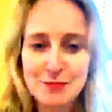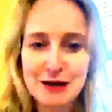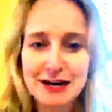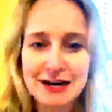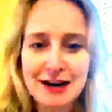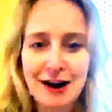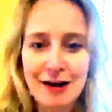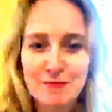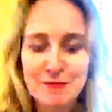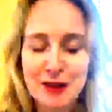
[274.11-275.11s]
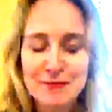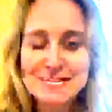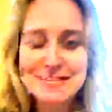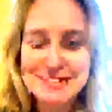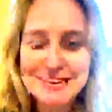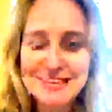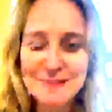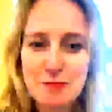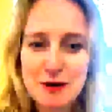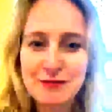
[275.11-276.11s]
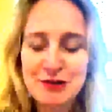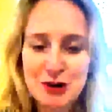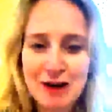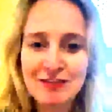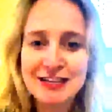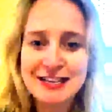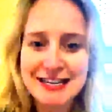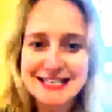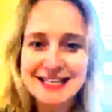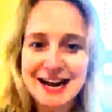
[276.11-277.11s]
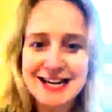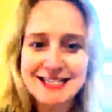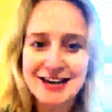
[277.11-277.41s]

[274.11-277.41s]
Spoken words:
but I like to think that I'm a bit of a traveller these days,